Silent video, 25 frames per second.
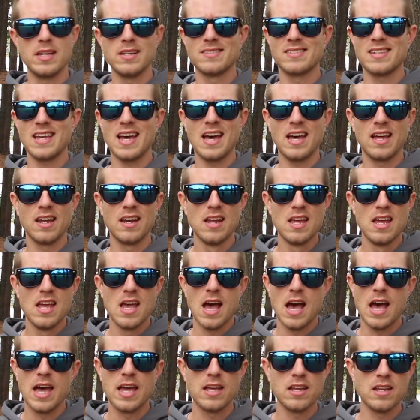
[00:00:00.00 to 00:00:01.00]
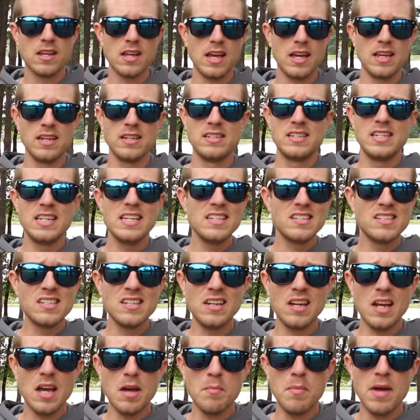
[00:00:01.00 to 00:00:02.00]
It's got a
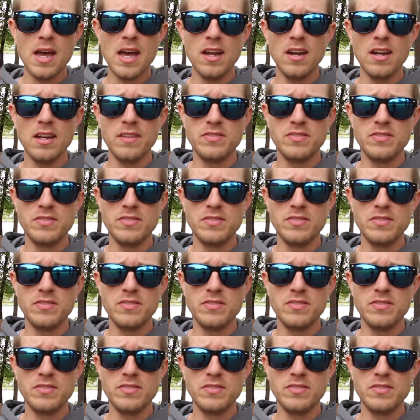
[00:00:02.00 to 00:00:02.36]
decent amount